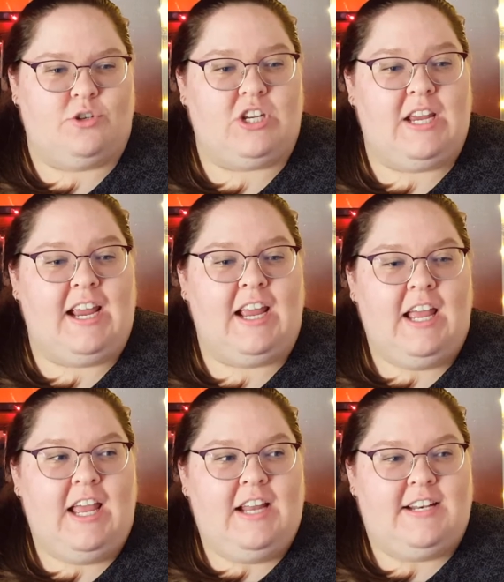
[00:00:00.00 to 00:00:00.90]
she
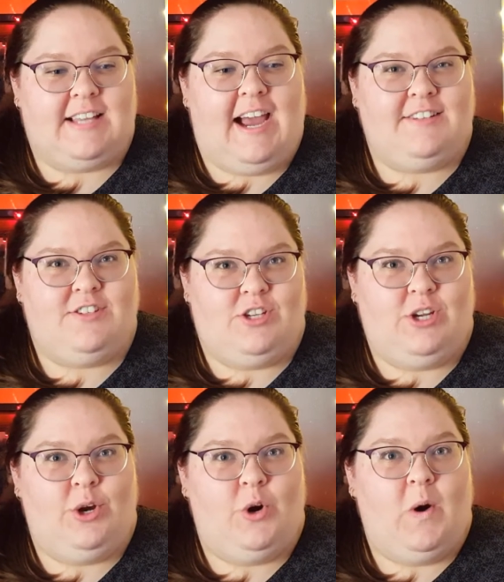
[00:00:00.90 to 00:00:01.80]
decides
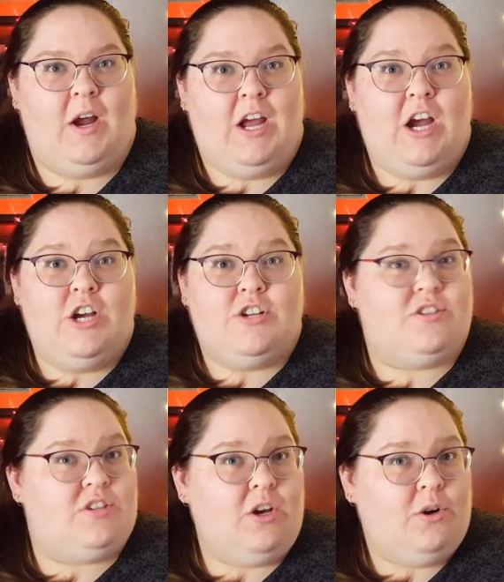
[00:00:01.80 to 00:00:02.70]
to
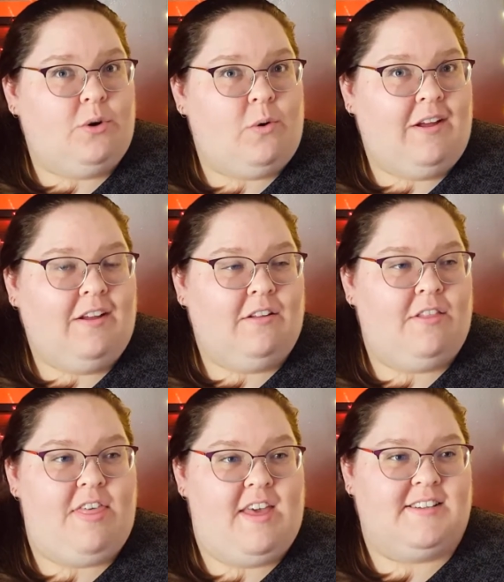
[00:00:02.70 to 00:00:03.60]
sue
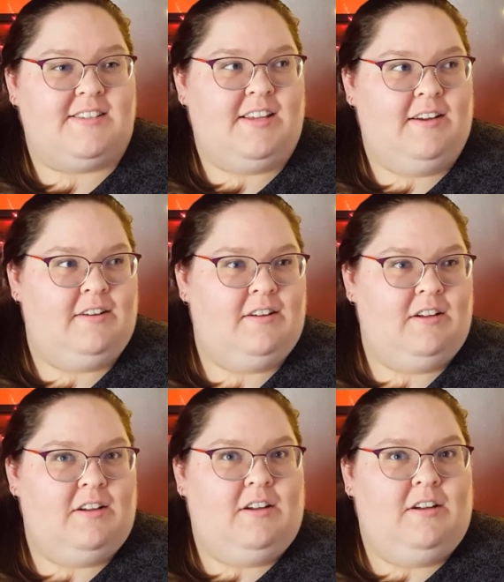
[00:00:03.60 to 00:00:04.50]
this,
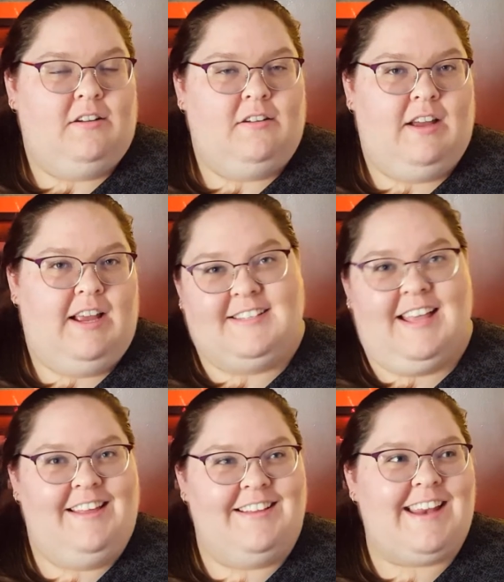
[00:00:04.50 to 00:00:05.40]

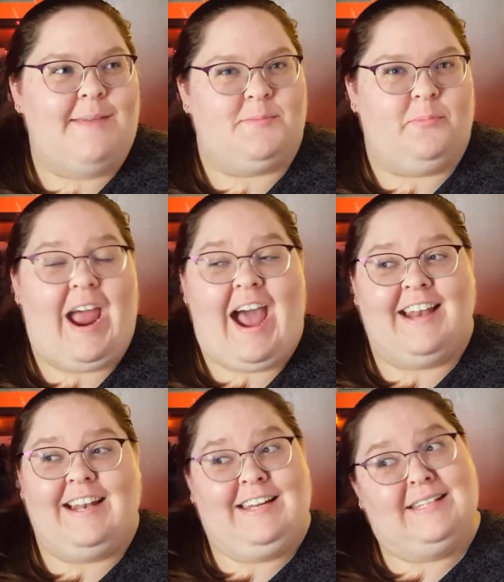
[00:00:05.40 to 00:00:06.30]
his name's
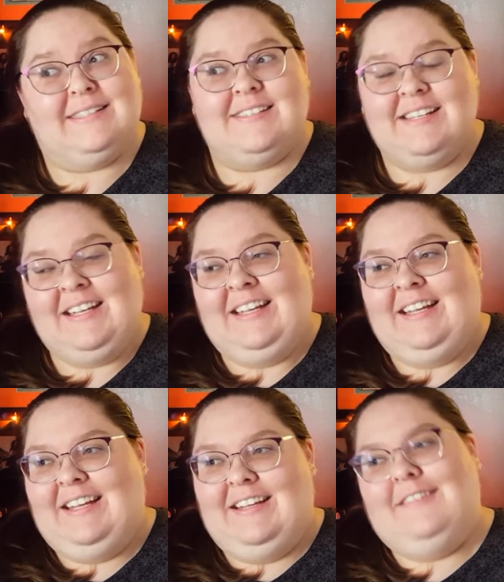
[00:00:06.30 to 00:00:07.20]
Brad, and
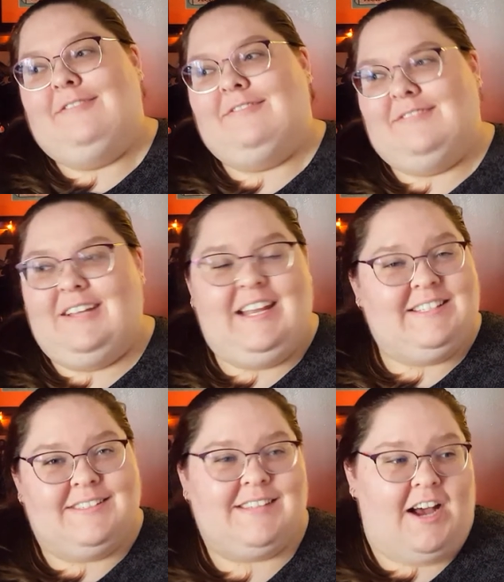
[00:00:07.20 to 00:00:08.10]

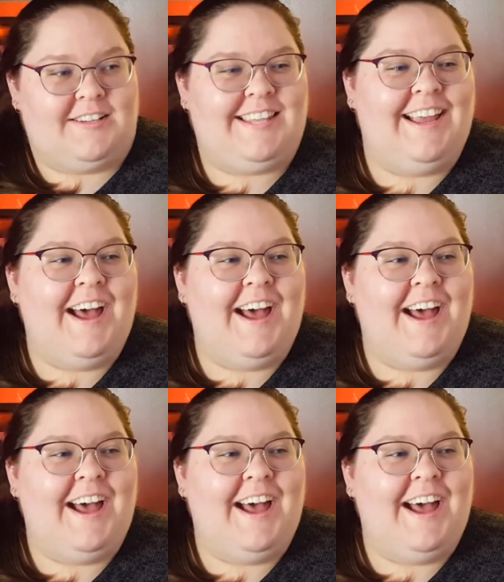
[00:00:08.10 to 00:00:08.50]
he sucks.